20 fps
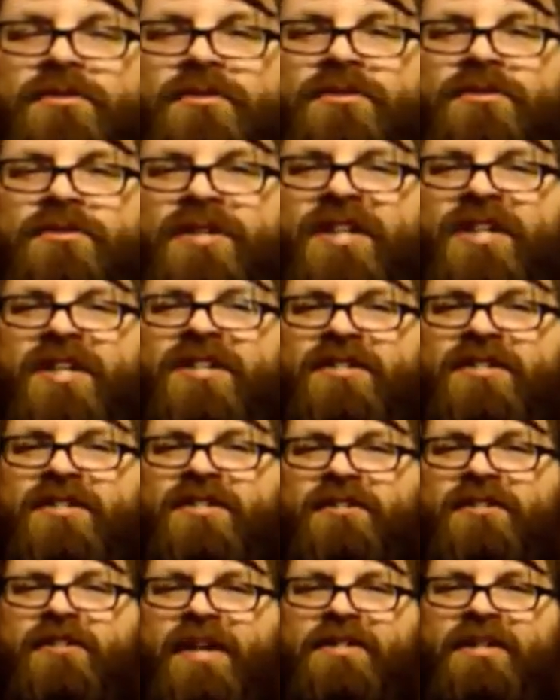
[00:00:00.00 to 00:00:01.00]
Jesus
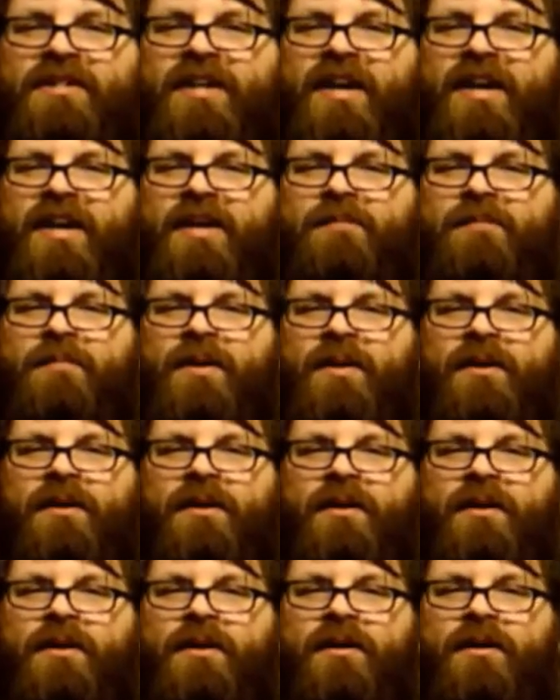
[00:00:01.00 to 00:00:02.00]
Christ came
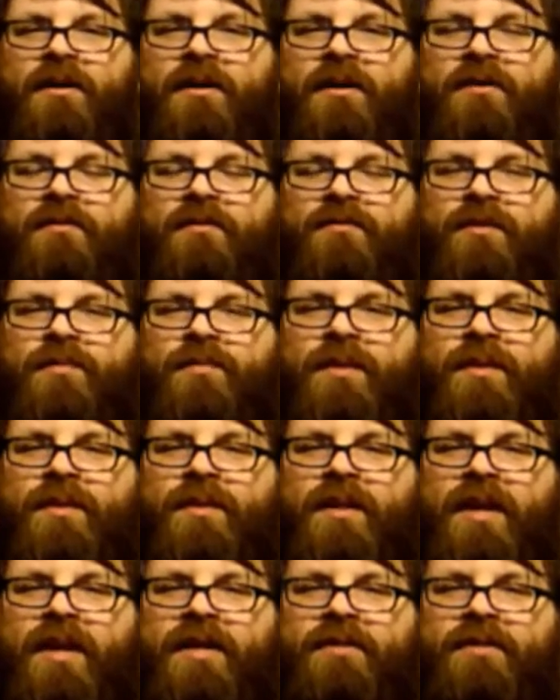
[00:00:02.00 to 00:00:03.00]
from the
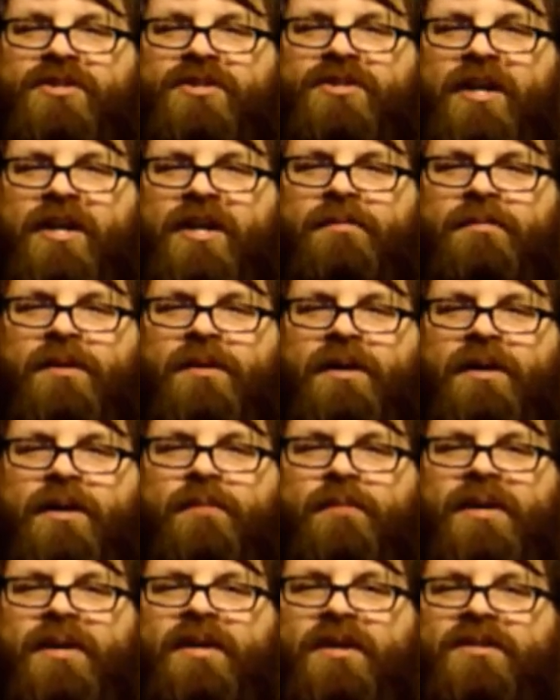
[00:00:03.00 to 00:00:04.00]
line of Shem
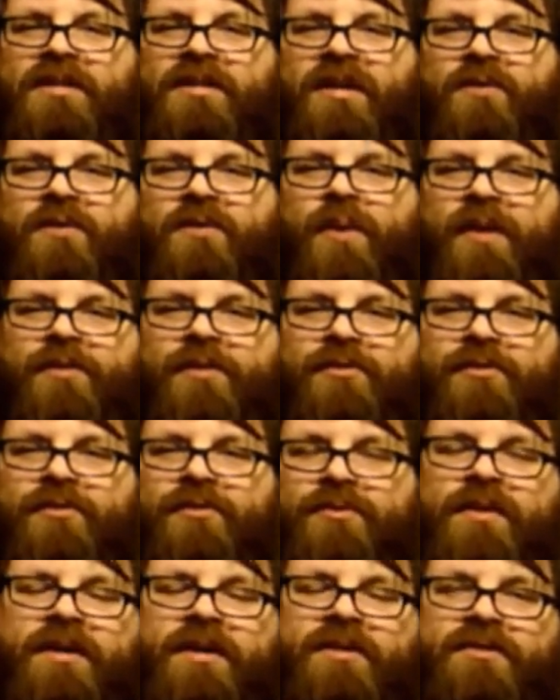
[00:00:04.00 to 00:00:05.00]
because he went
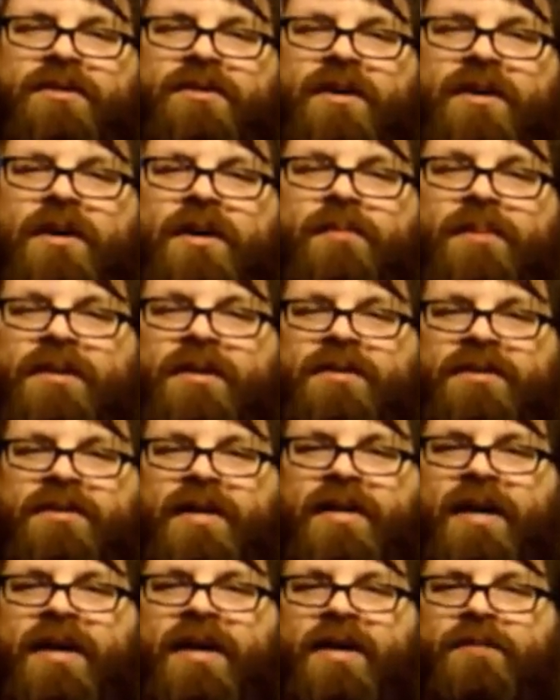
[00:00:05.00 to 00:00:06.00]
through this. Because
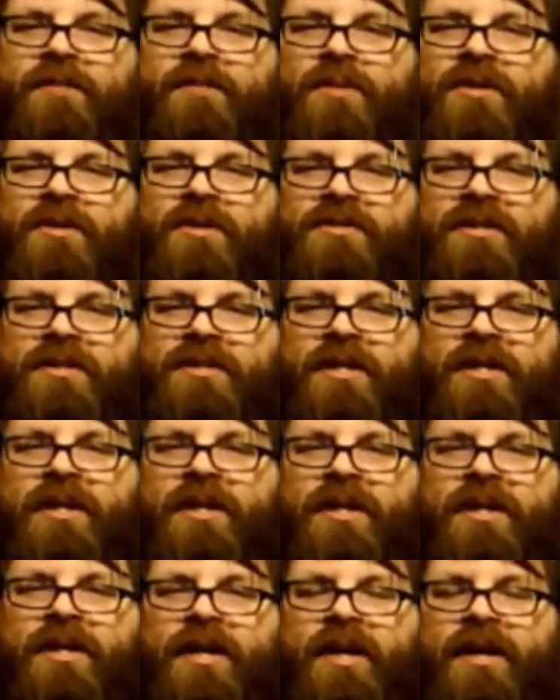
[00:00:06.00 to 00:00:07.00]
God had mercy
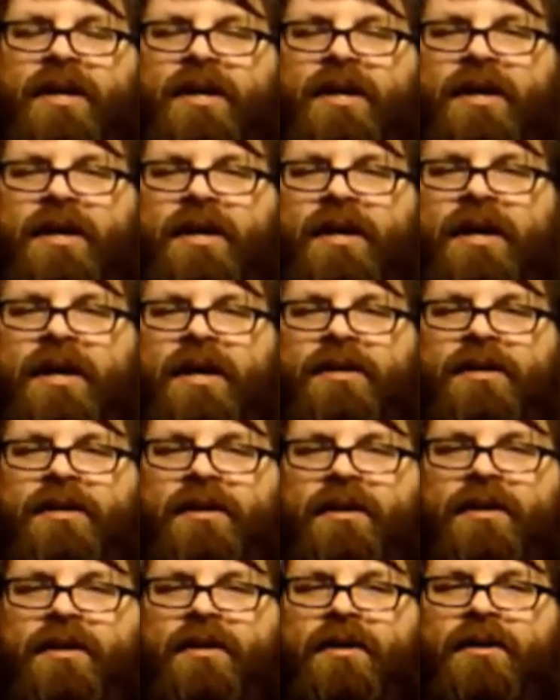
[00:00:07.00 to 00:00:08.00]
and
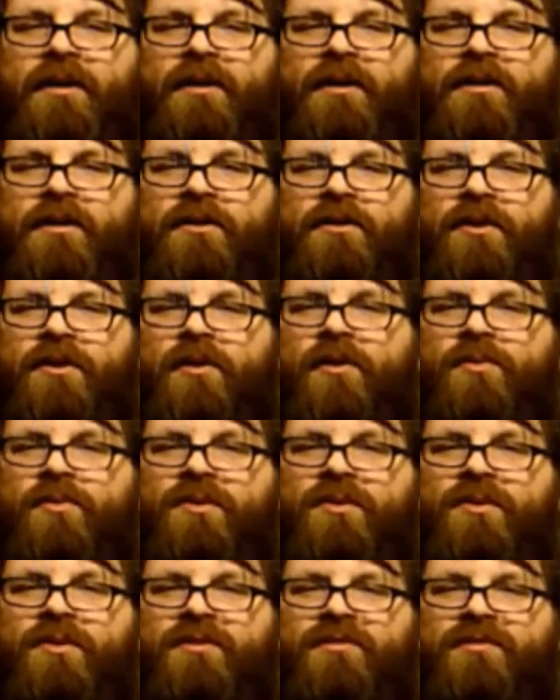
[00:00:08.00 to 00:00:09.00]
Noah
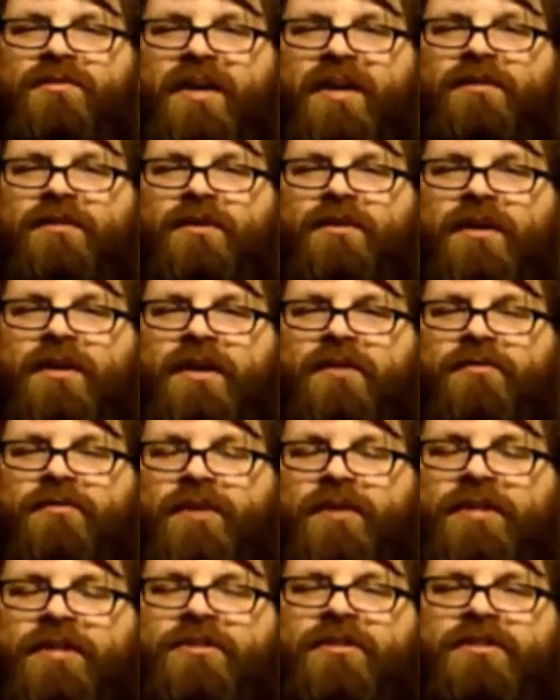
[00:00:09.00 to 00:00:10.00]
was faithful and
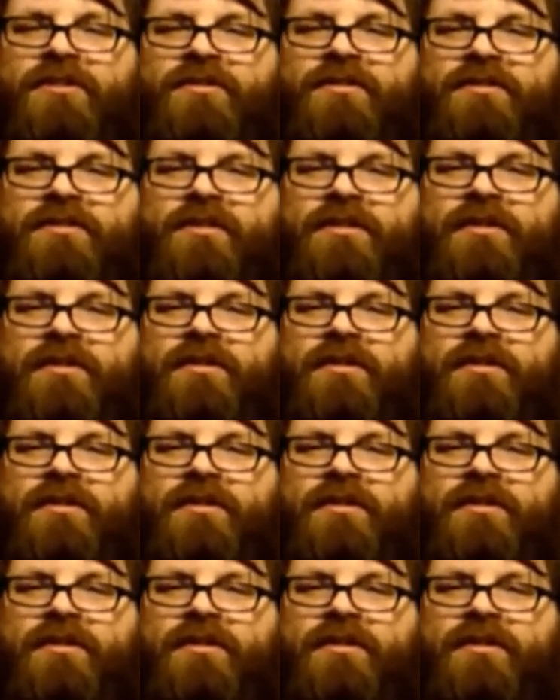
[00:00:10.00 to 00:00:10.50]
righteous.